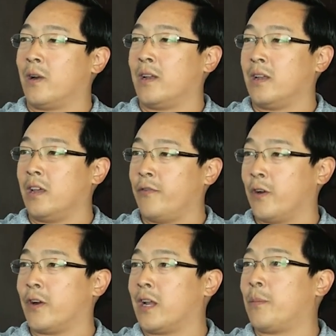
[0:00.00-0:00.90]
run, if
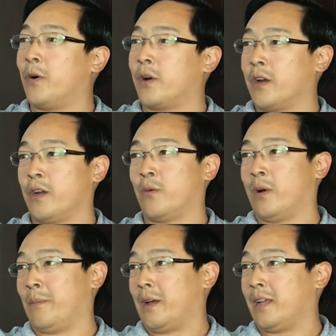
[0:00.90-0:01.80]
you're good at poker, you
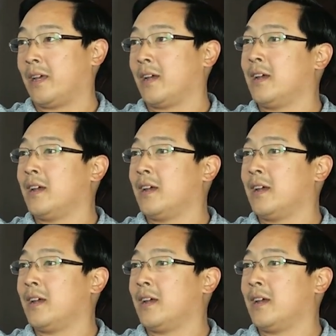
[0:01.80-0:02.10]
win money.